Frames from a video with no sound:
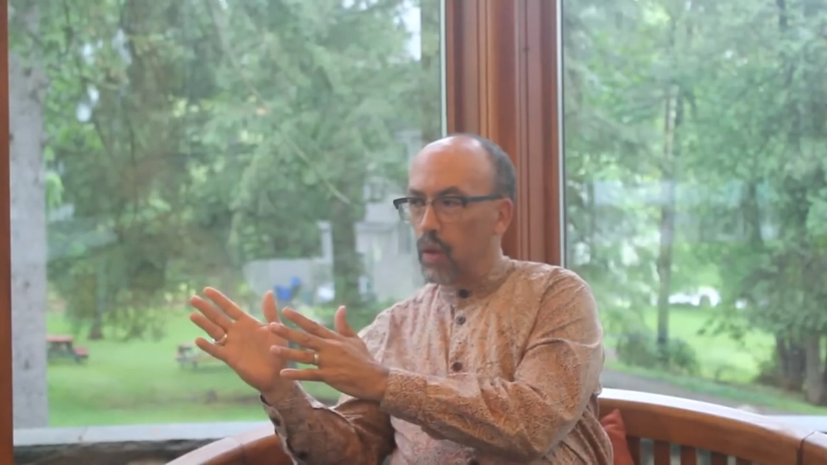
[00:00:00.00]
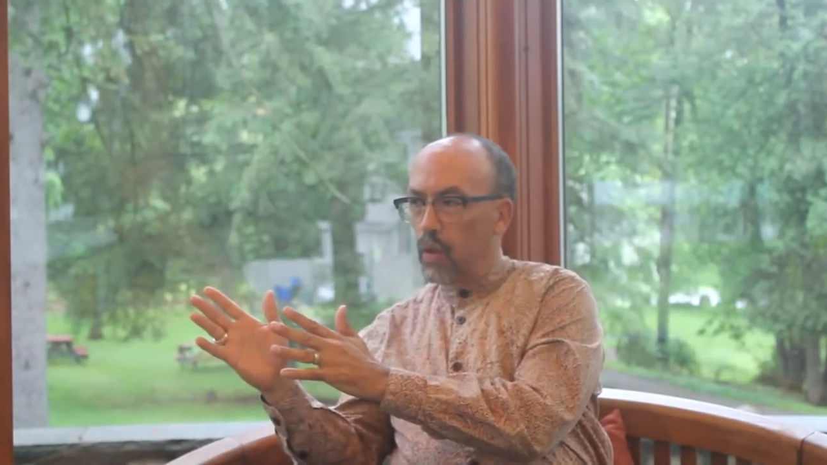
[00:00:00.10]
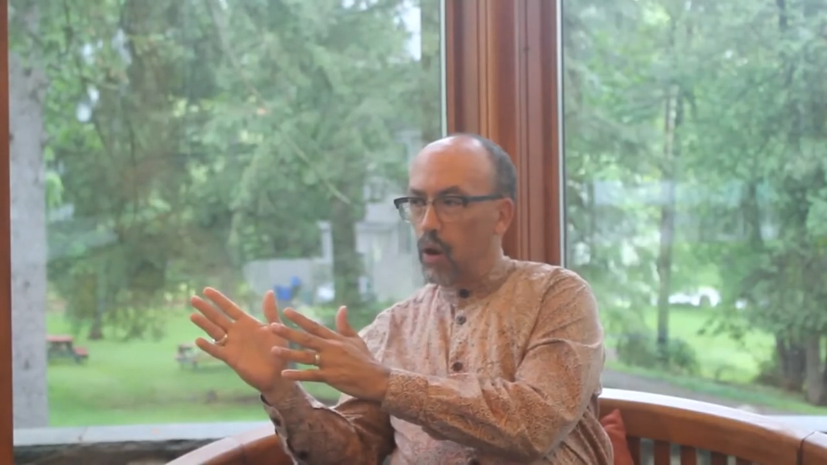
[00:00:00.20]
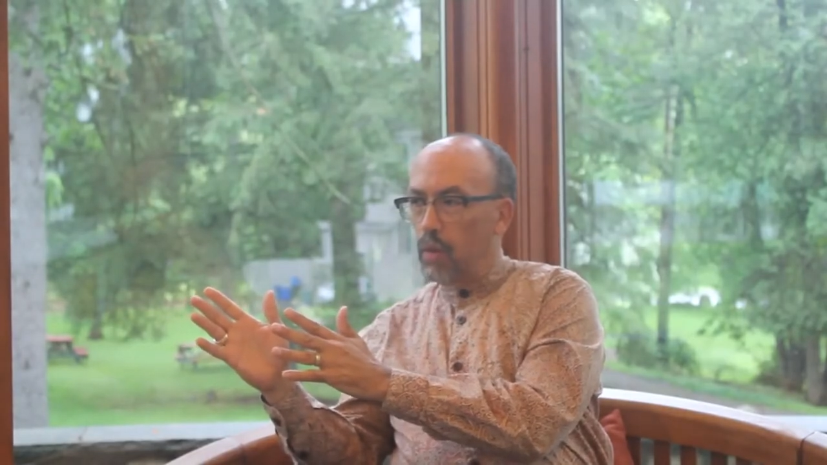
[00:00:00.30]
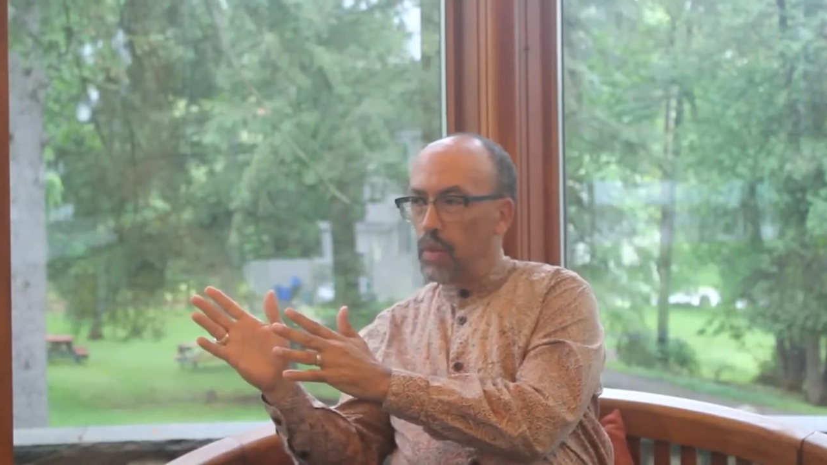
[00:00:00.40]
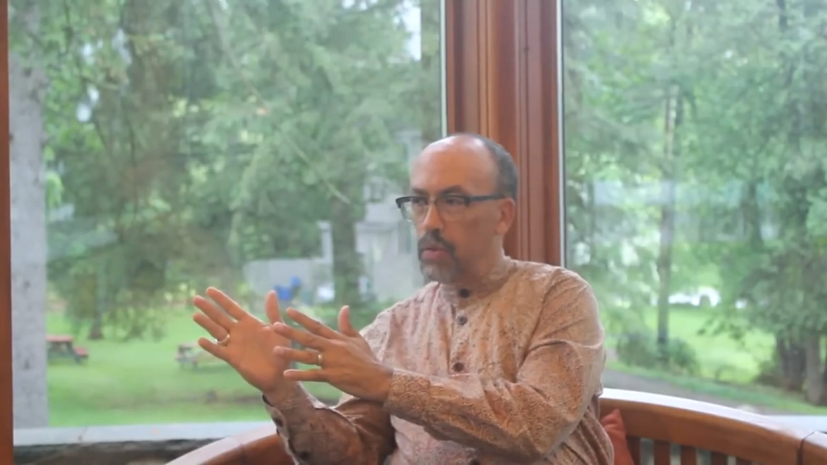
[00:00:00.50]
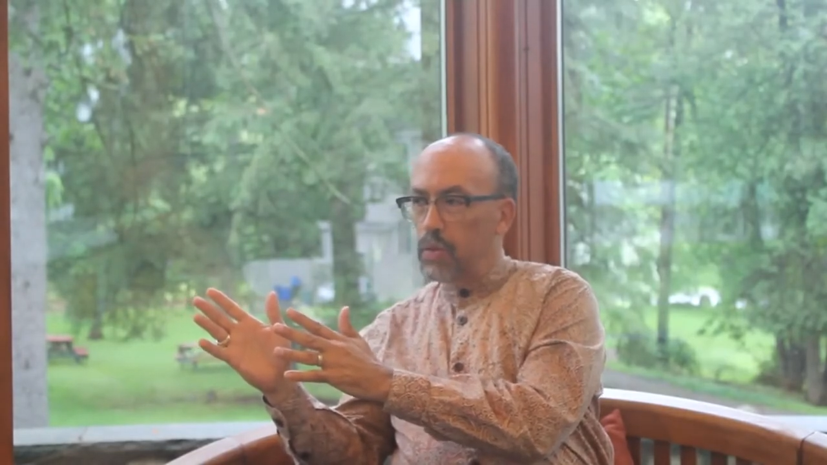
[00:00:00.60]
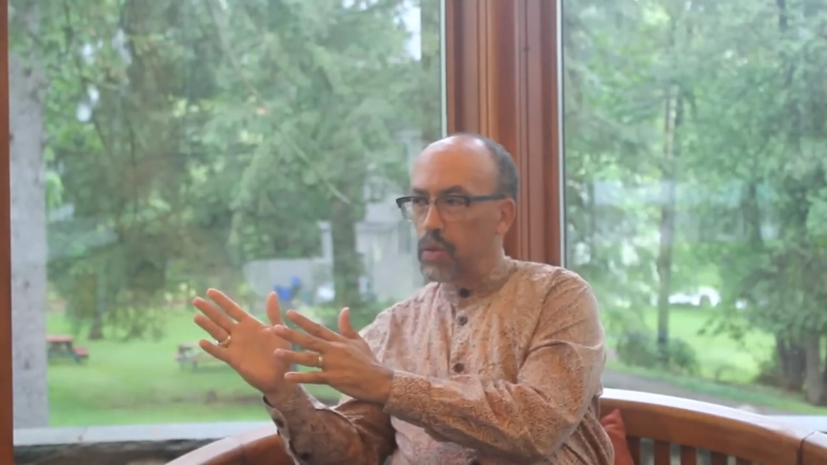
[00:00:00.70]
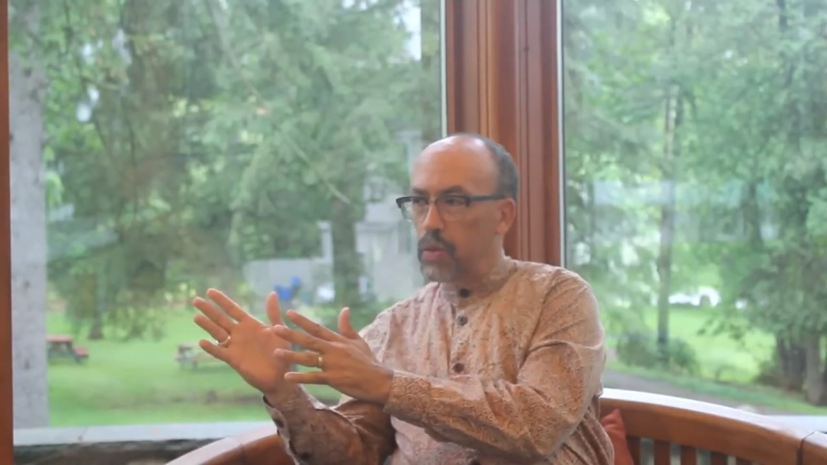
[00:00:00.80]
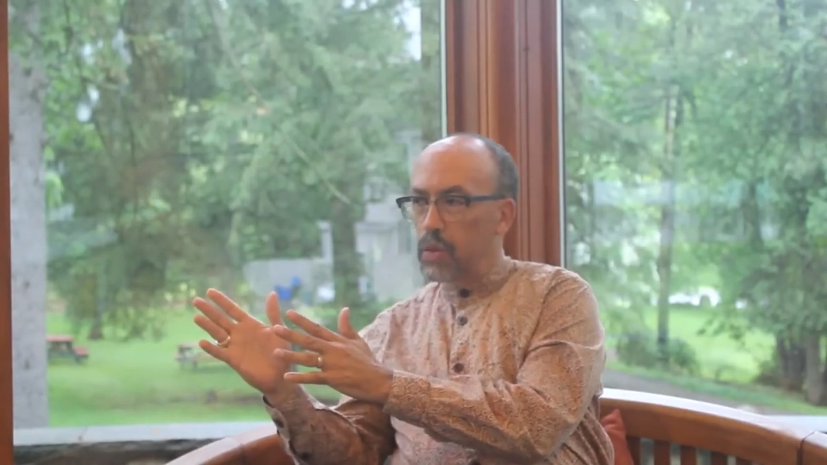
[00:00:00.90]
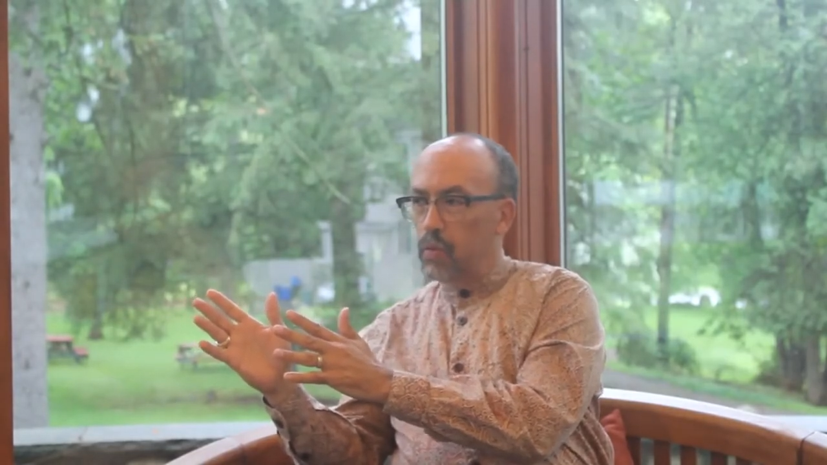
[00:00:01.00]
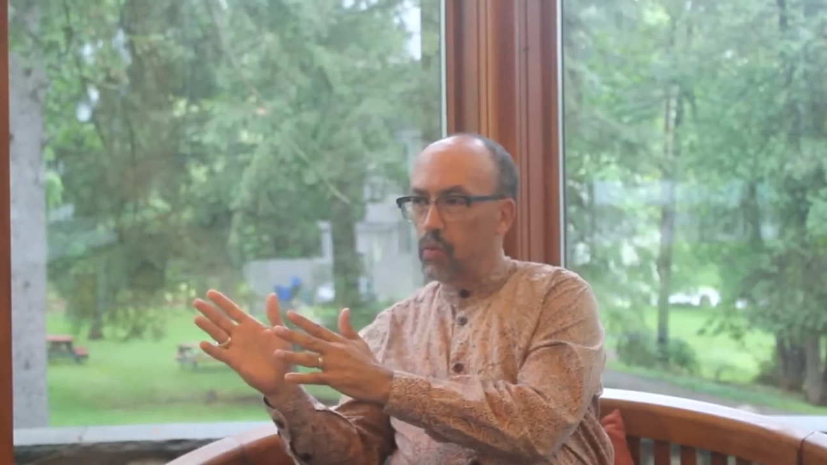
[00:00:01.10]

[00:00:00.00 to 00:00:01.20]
almost